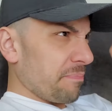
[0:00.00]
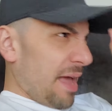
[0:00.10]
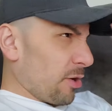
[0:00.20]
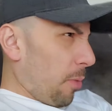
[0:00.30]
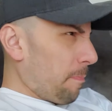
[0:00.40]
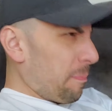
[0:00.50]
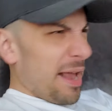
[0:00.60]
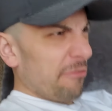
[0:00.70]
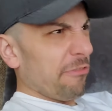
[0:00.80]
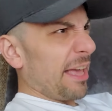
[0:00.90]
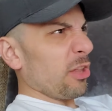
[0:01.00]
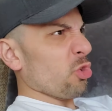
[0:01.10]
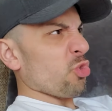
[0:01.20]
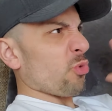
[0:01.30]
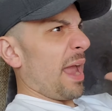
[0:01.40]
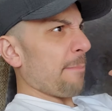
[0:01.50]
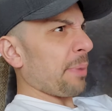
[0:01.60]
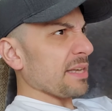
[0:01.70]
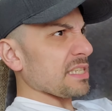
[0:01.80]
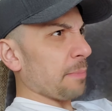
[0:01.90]
I don't know, pedophile
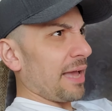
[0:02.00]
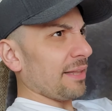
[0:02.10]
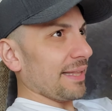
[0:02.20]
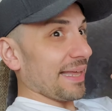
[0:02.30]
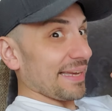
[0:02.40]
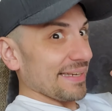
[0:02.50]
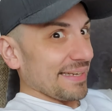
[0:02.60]
grandpa smile on, like